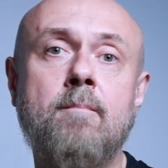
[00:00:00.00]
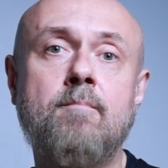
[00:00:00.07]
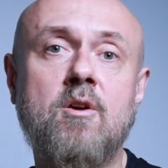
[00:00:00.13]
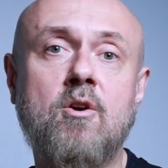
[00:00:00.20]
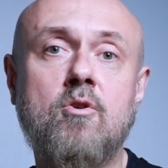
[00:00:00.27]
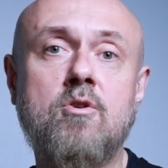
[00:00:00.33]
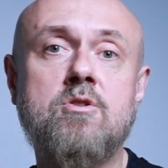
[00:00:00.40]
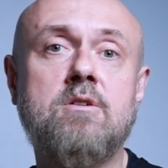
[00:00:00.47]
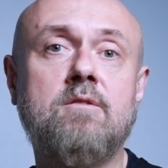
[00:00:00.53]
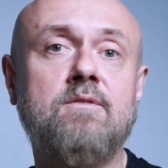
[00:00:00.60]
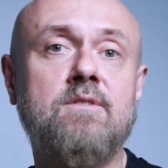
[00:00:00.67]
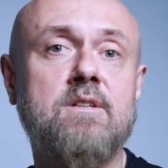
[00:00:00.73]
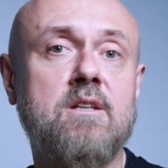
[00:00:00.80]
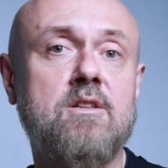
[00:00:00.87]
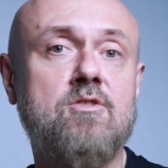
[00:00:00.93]
because
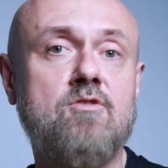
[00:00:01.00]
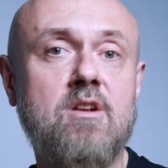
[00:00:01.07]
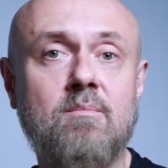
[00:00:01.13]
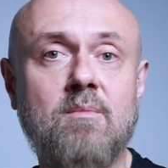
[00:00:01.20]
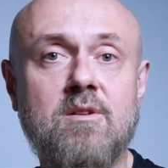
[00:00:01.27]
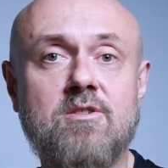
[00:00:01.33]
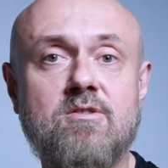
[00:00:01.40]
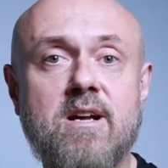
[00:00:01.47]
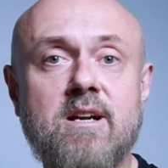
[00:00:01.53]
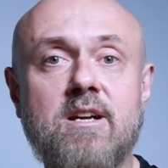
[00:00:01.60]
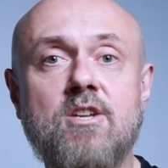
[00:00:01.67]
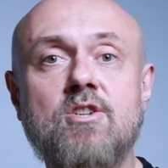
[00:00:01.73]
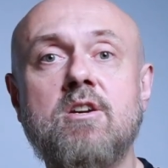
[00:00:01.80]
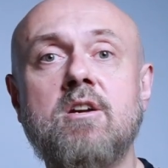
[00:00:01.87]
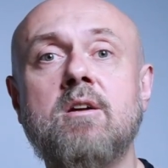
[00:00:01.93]
of the treatment
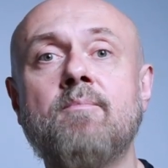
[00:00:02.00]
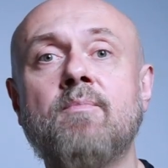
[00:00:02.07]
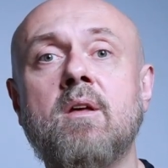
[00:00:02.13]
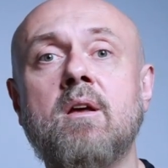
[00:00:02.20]
strategy,